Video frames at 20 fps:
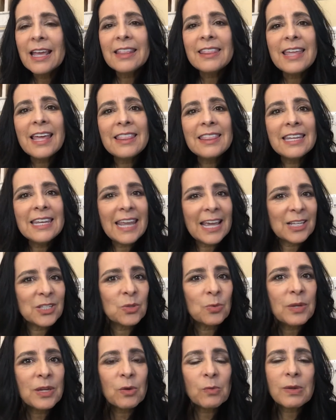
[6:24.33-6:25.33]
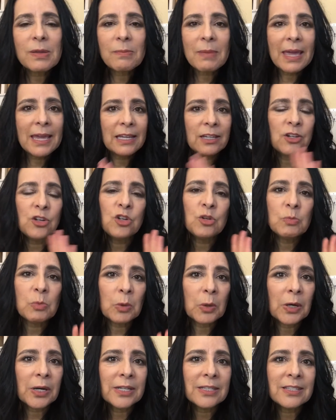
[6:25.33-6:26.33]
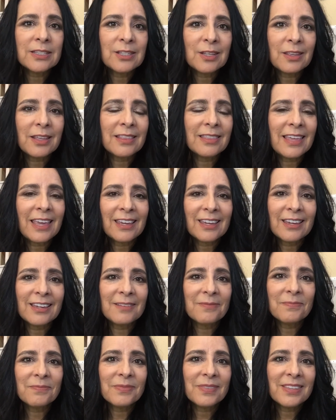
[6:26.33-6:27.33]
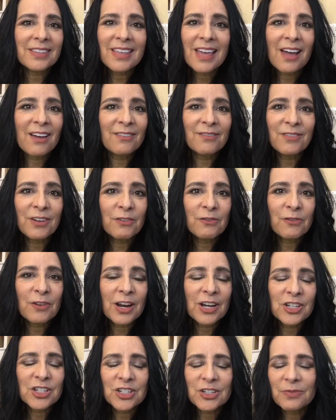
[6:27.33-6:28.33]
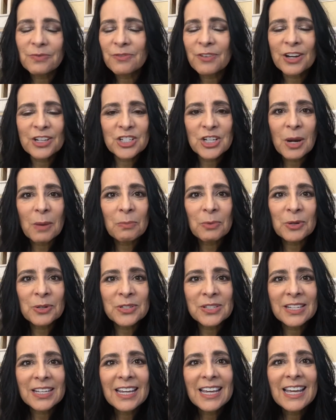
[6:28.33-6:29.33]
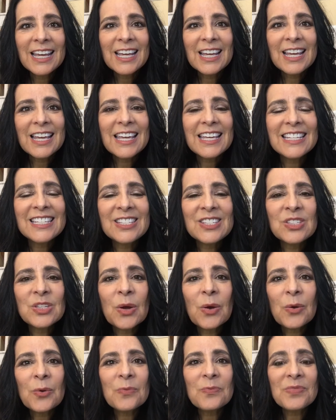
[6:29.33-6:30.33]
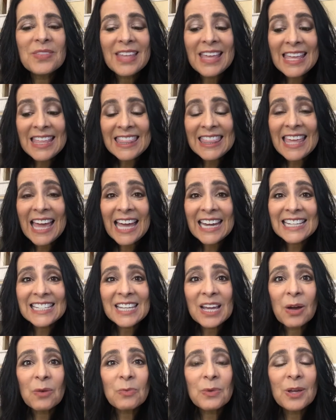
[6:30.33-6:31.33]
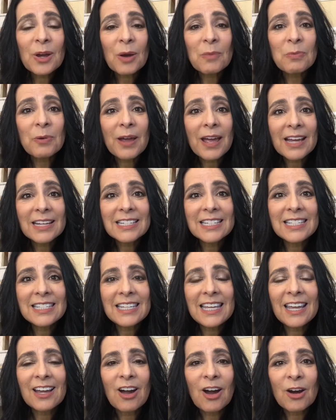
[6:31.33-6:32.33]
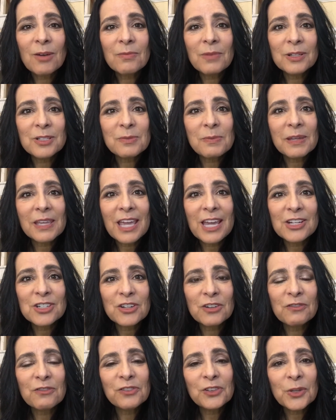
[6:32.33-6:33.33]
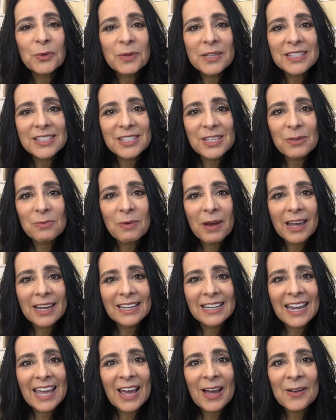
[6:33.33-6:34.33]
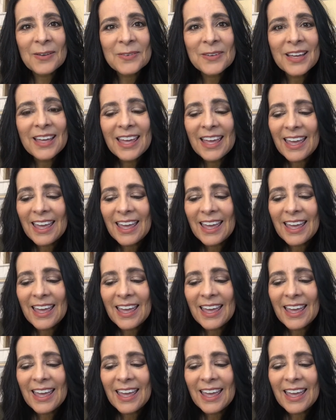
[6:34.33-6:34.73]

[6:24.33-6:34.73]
Then the next week we made new boards so that they could have fresh numbers. So that is how we are practicing our multiplication fluency right now.